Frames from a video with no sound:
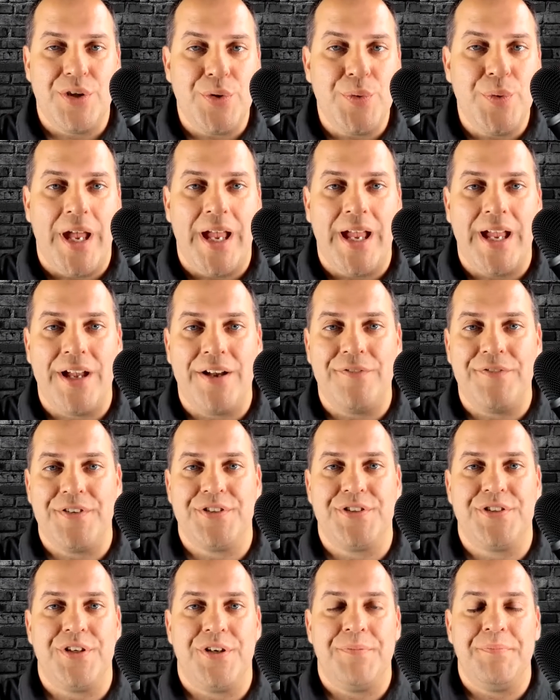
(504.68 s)
you have
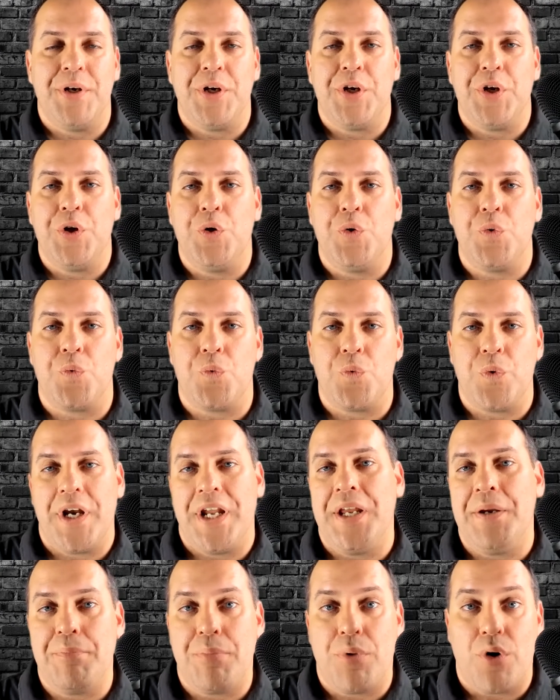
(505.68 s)
some great